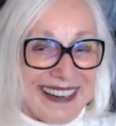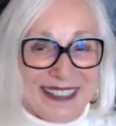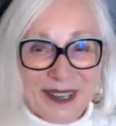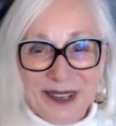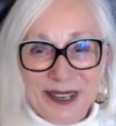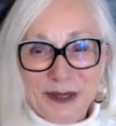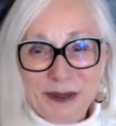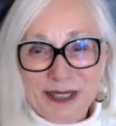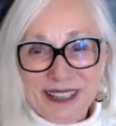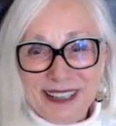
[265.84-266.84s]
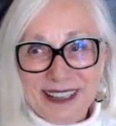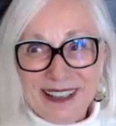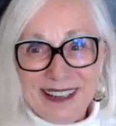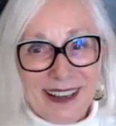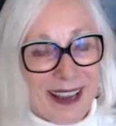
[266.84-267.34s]
So this was in
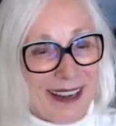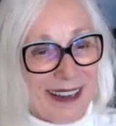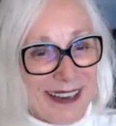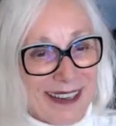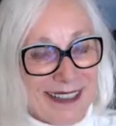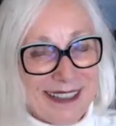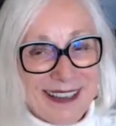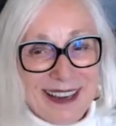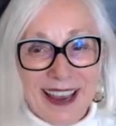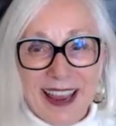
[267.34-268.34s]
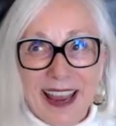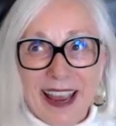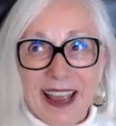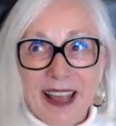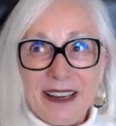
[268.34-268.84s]
the 90s.
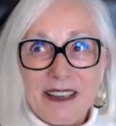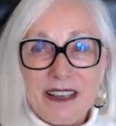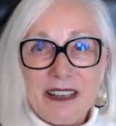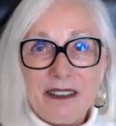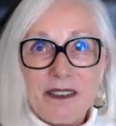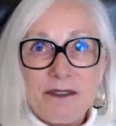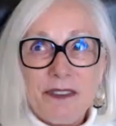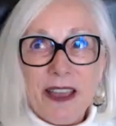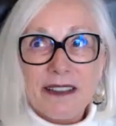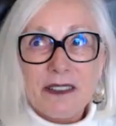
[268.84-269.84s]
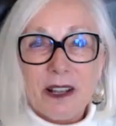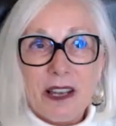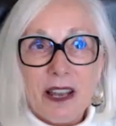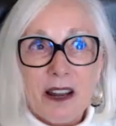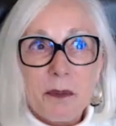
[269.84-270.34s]
And in fact, a
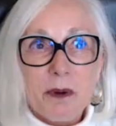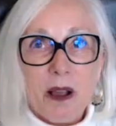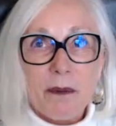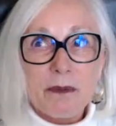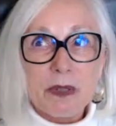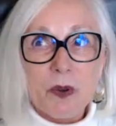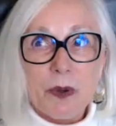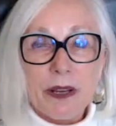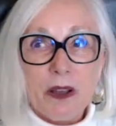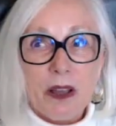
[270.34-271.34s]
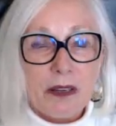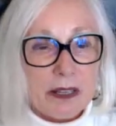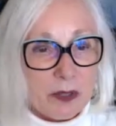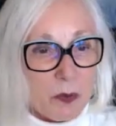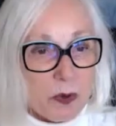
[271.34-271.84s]
lot of the problems going on
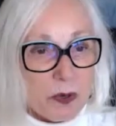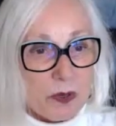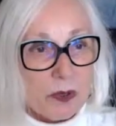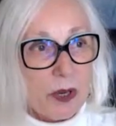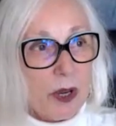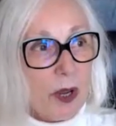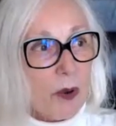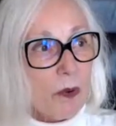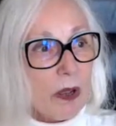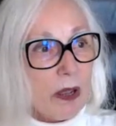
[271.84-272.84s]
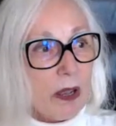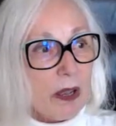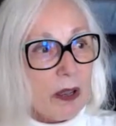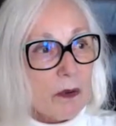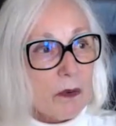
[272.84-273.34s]
in the world
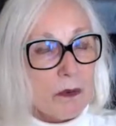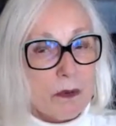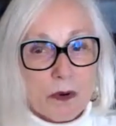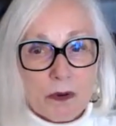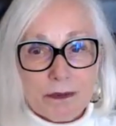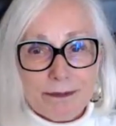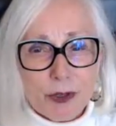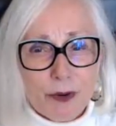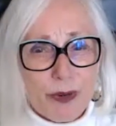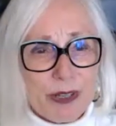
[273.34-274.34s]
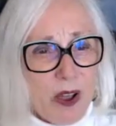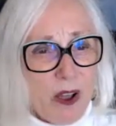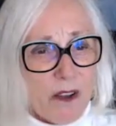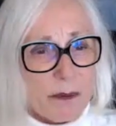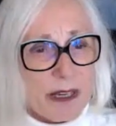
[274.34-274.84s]
uh, were sort of
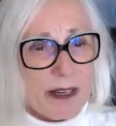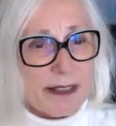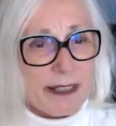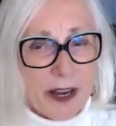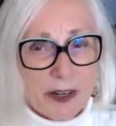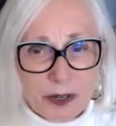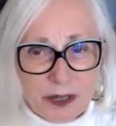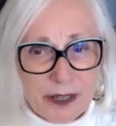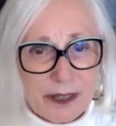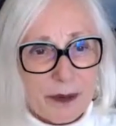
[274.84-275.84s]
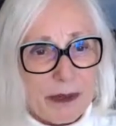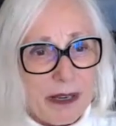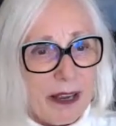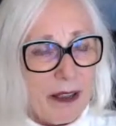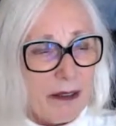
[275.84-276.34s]
resolved because the Iron Curtain had come
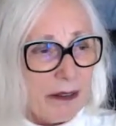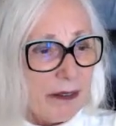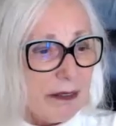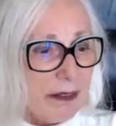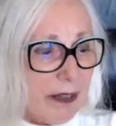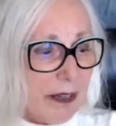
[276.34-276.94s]
down and